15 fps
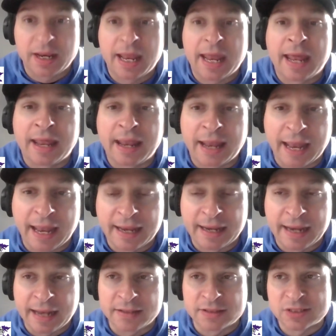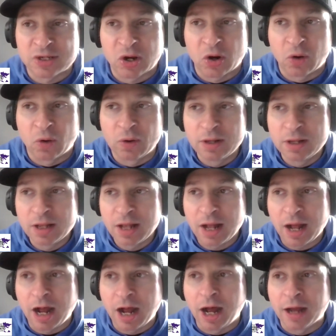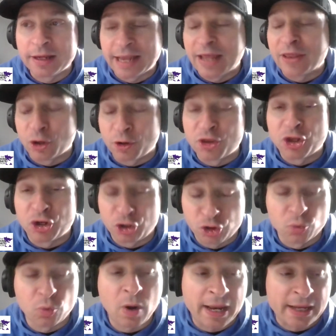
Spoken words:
And so, you're right,